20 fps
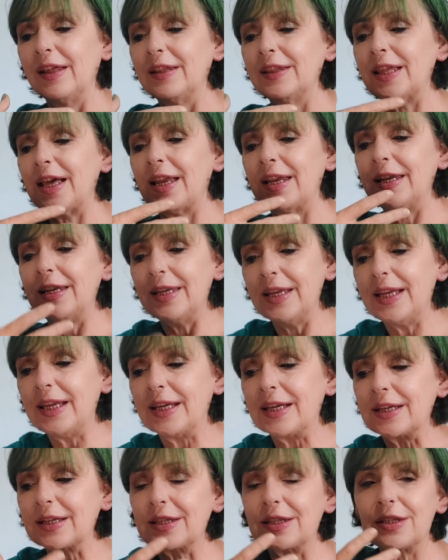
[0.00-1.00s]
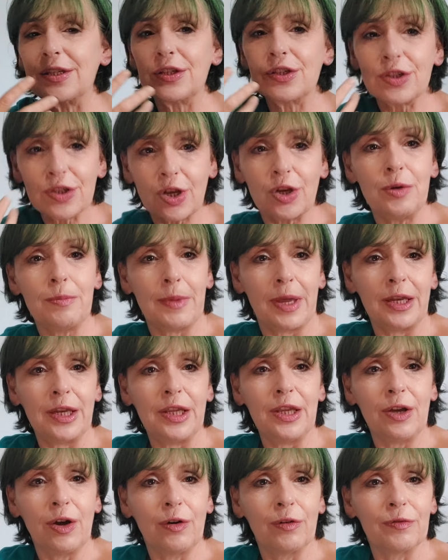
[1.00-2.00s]
that links so
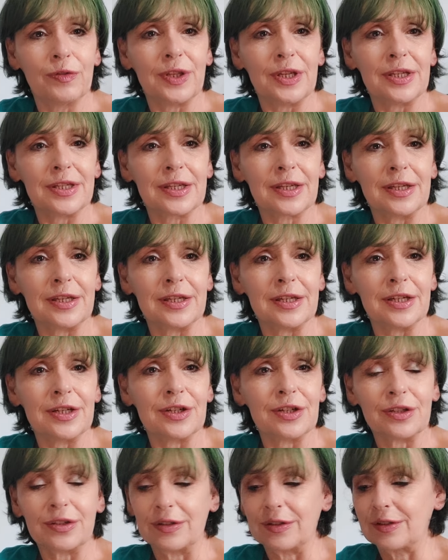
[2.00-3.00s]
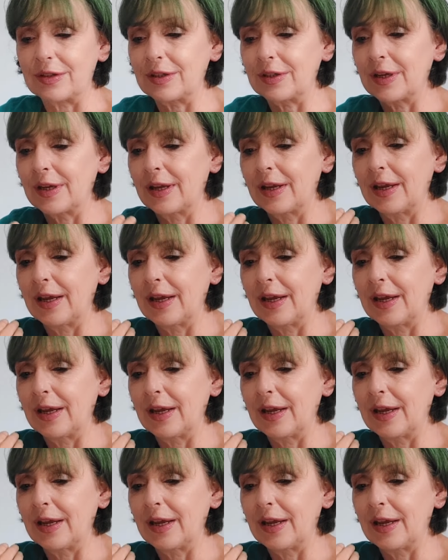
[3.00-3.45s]
many of these conditions.